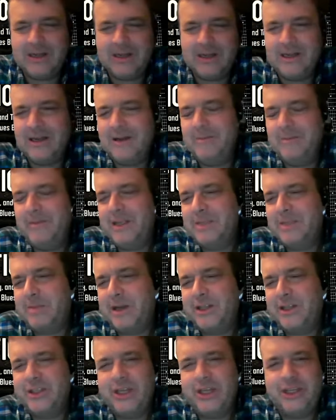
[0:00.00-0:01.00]
um,
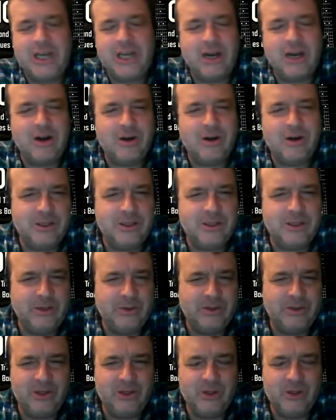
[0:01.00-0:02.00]
especially Gerald,
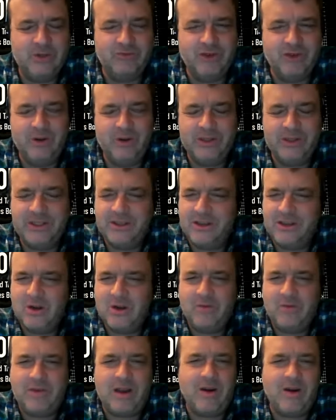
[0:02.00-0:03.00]
who whose roots
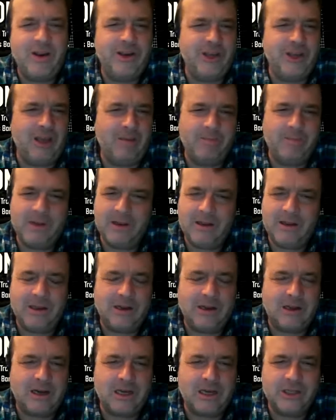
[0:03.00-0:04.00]
go very deep in,
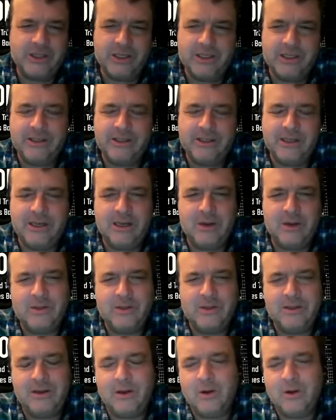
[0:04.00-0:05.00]
in, Hodges, you know,
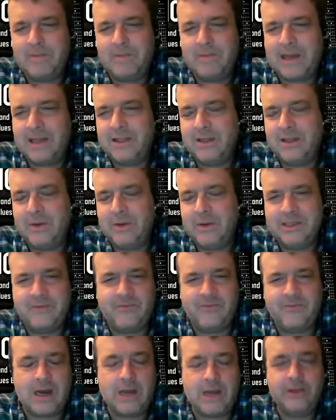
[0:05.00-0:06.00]
going back to his
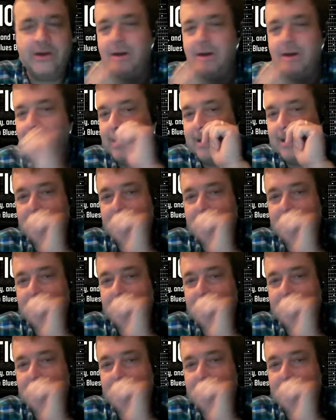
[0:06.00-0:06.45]
father,